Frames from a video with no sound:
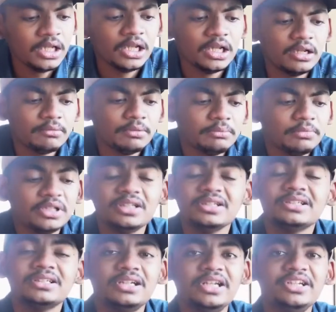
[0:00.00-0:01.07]
remember,
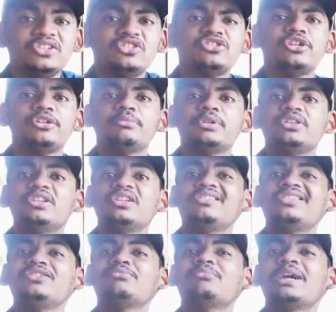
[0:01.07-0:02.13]
ladies and gentlemen, this
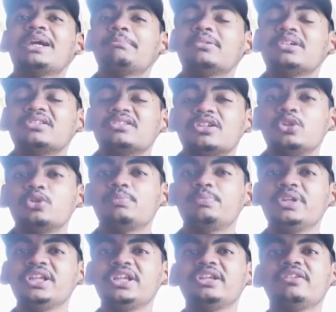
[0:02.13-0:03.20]
is my personal
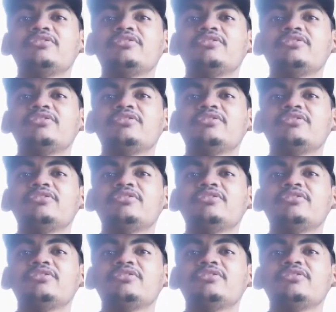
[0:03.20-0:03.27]
opinion.